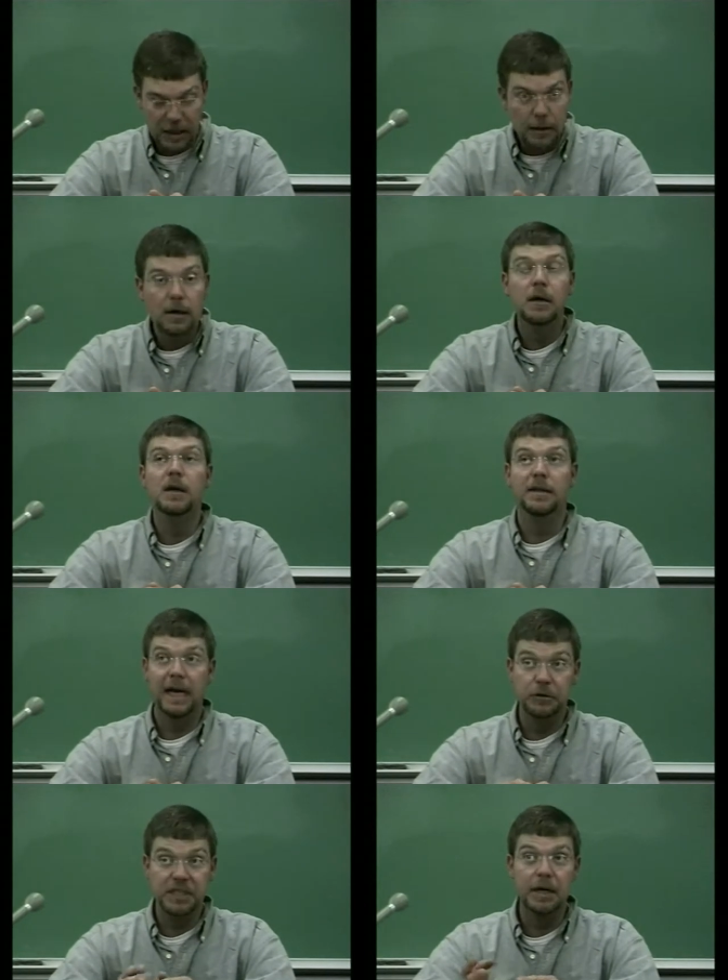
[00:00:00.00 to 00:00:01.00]
from?
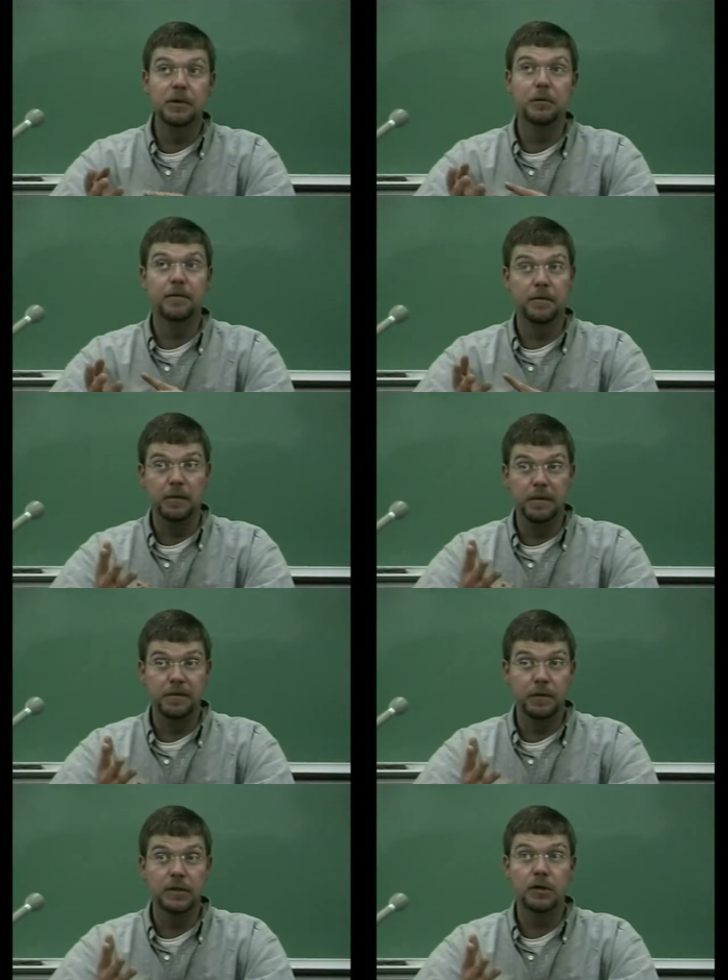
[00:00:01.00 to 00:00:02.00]
That was left over from the
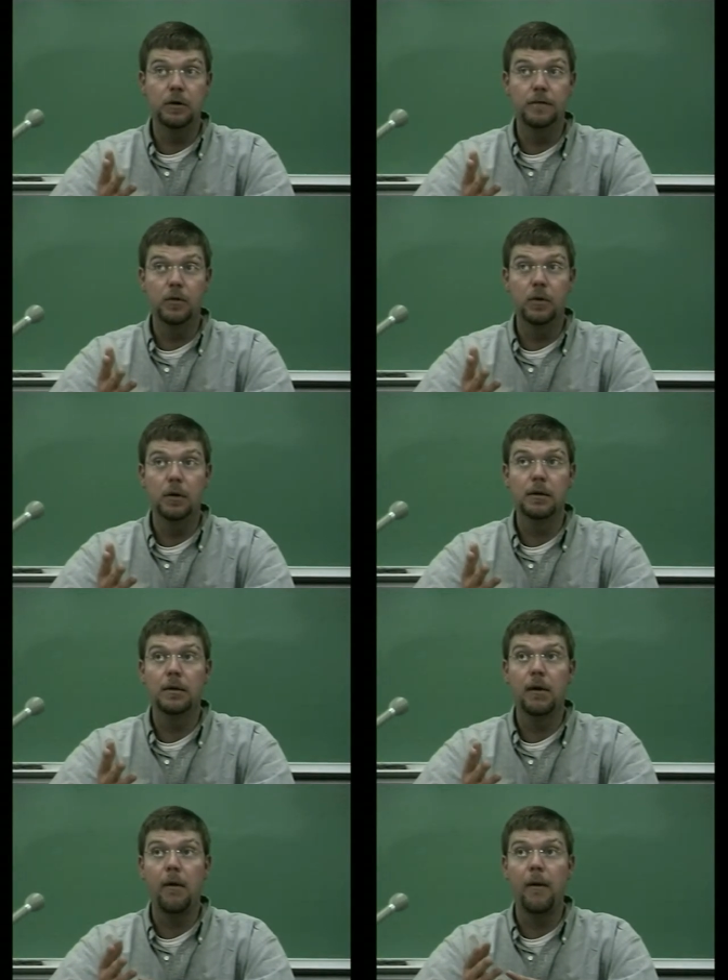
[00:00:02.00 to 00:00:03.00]
first Gulf War,
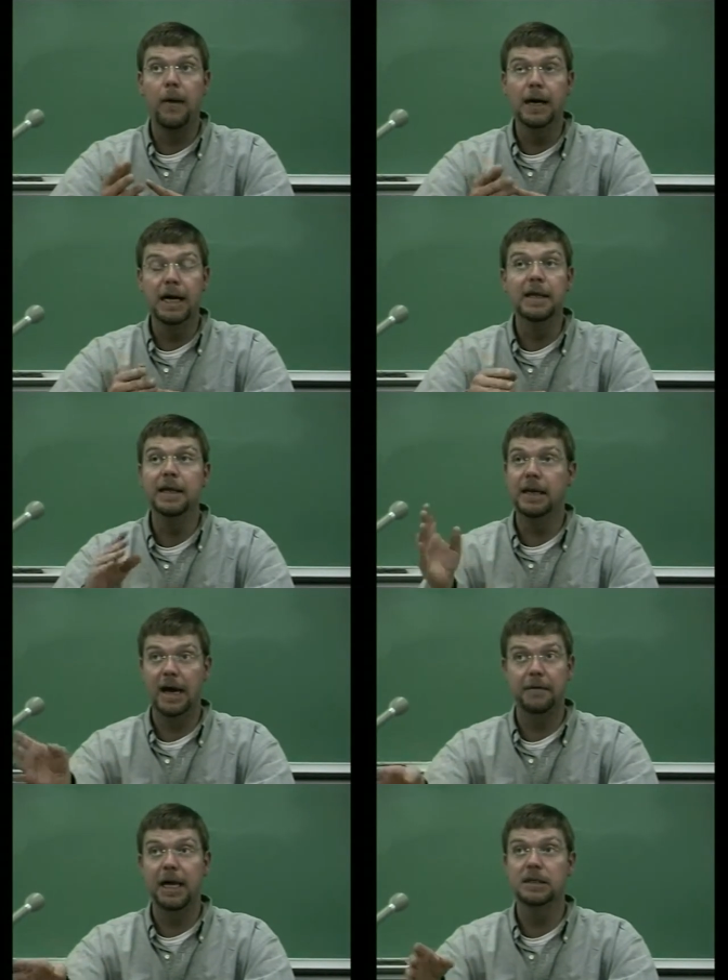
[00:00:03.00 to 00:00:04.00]
okay. And then
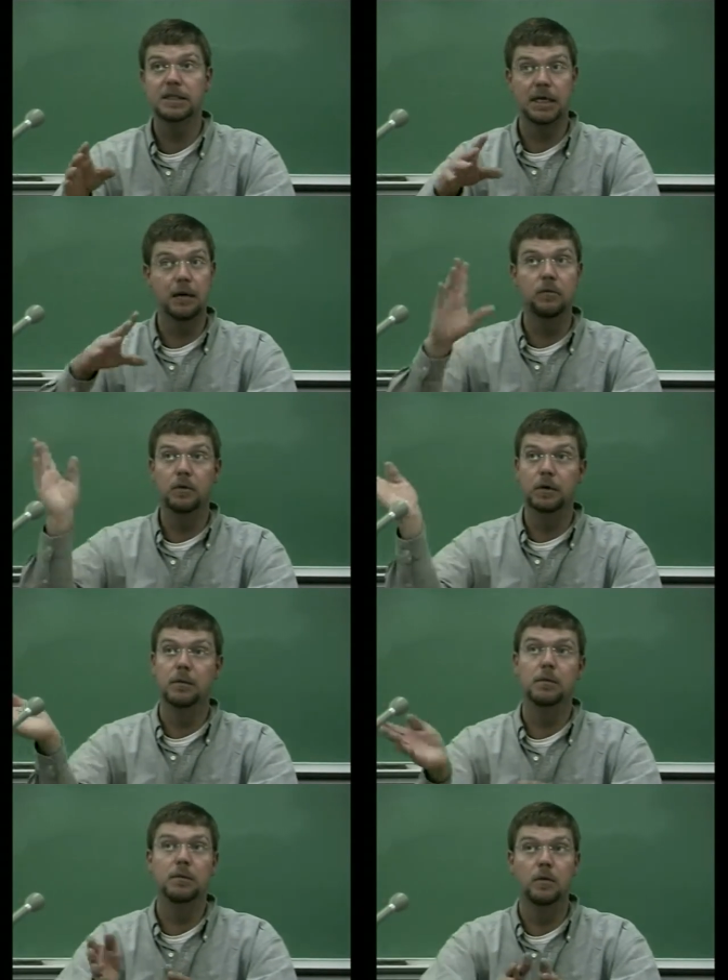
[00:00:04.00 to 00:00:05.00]
Afghanistan would
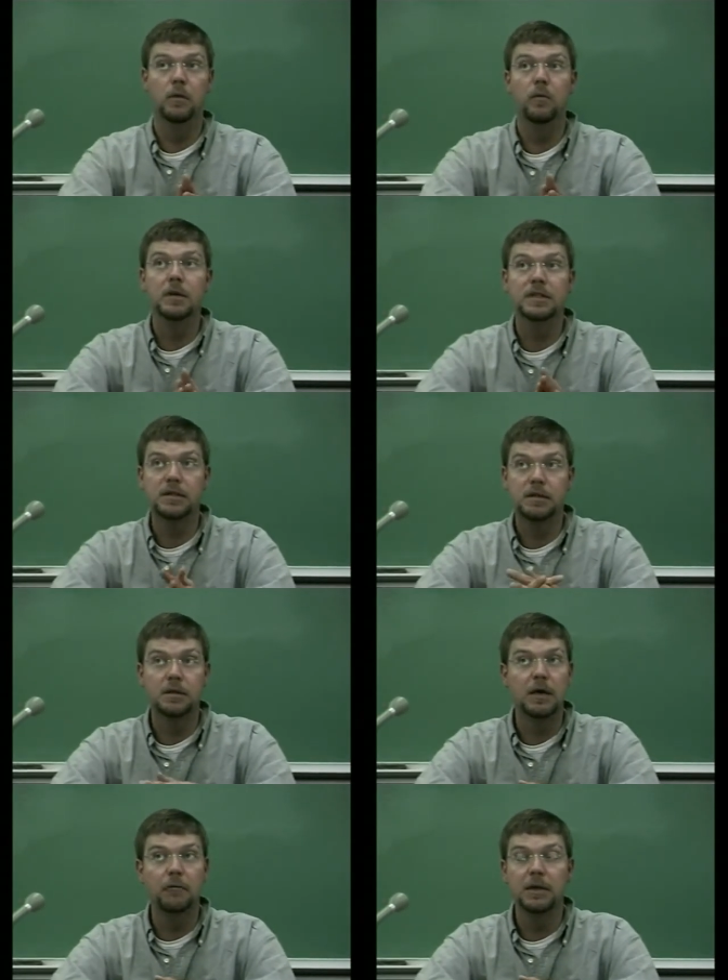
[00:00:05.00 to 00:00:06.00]
with what's
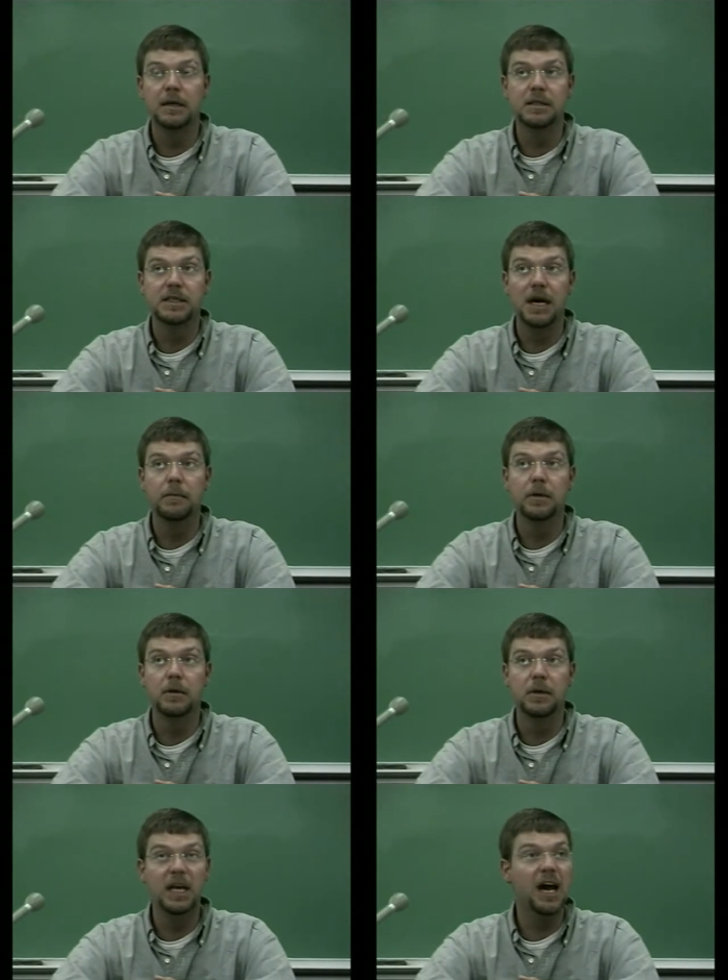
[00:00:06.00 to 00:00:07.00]
everything that's happened.
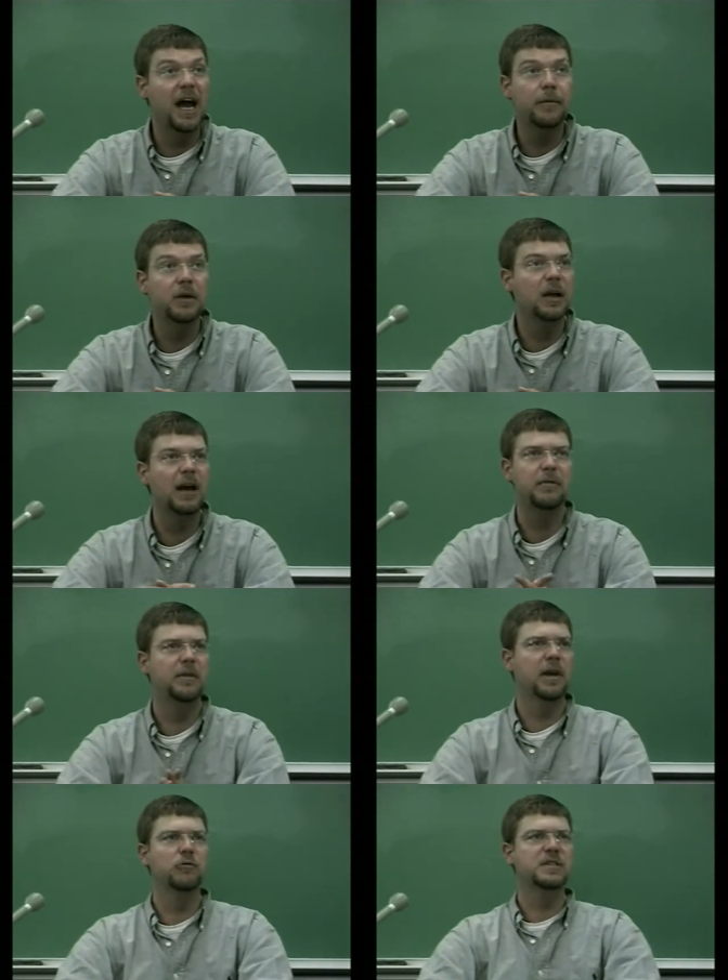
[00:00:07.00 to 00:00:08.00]
Yeah, I, I,
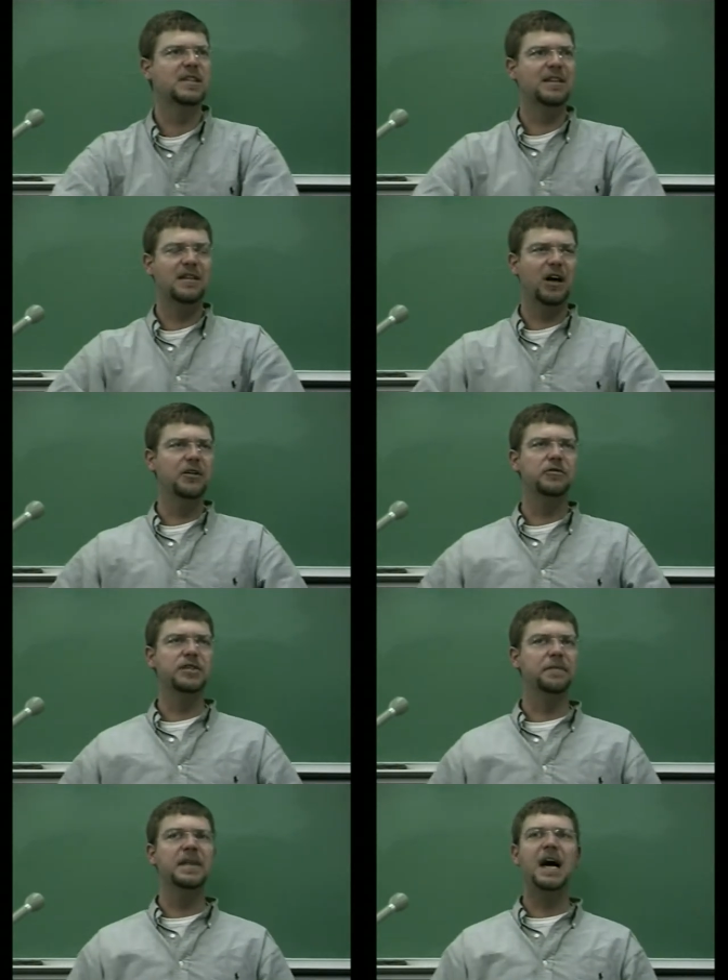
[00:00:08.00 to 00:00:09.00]
there was hundreds
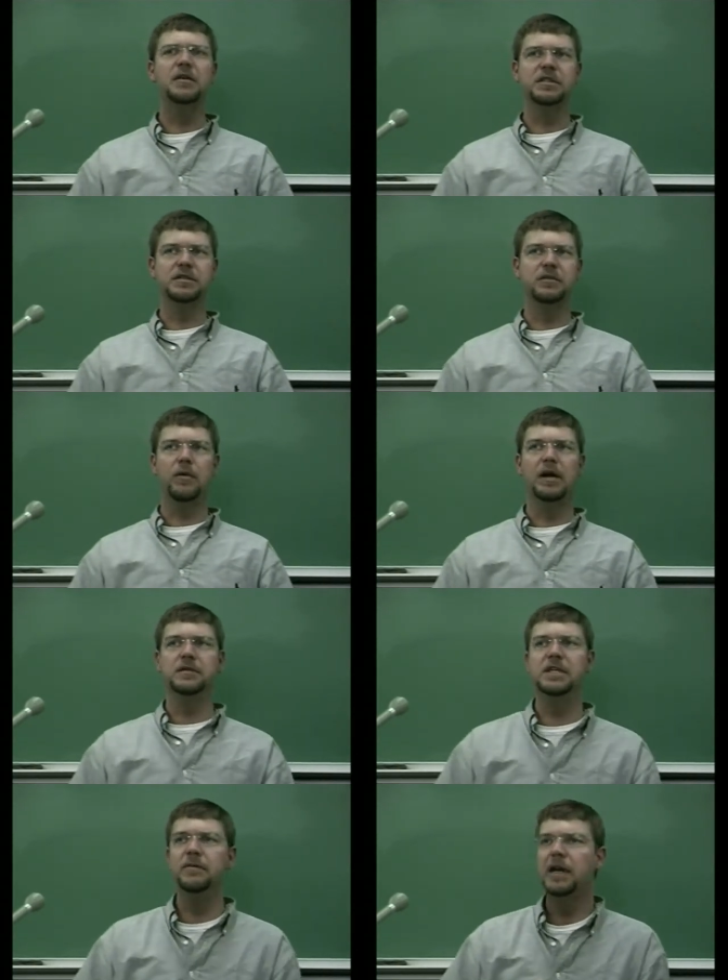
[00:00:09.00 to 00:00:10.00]
of thousands of
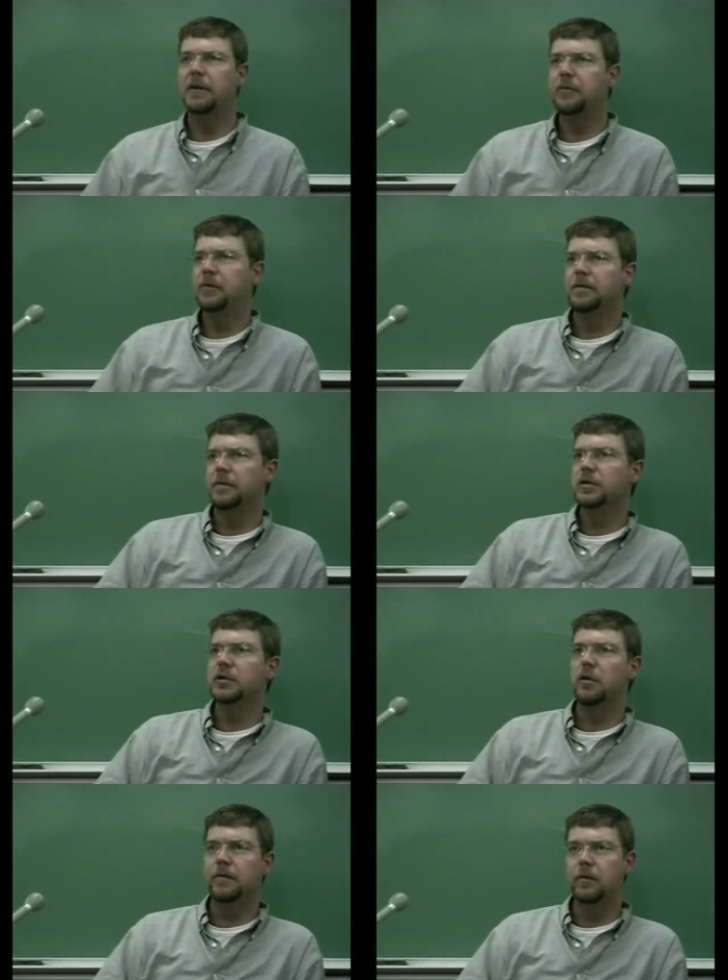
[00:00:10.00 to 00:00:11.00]
rounds, even after the first
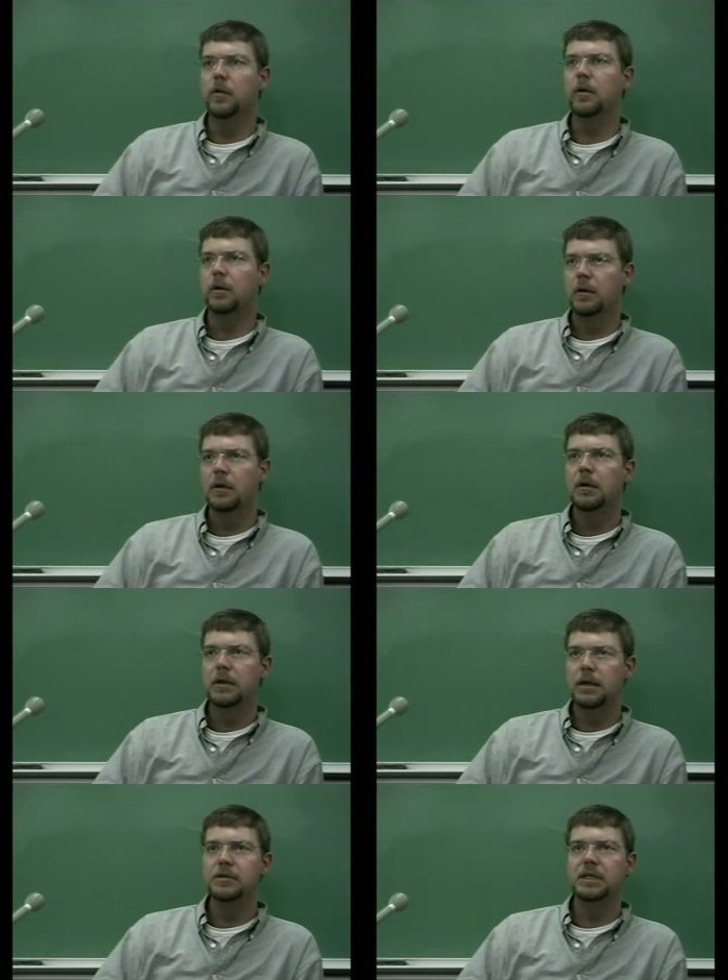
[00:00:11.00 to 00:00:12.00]
Gulf War,
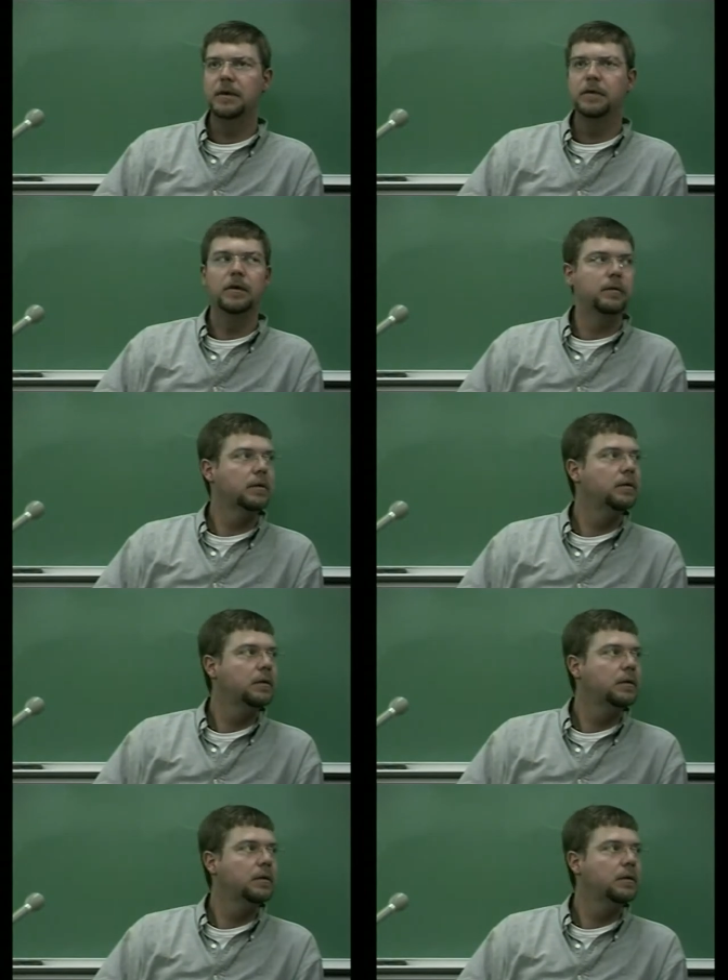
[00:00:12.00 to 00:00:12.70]
that was left over.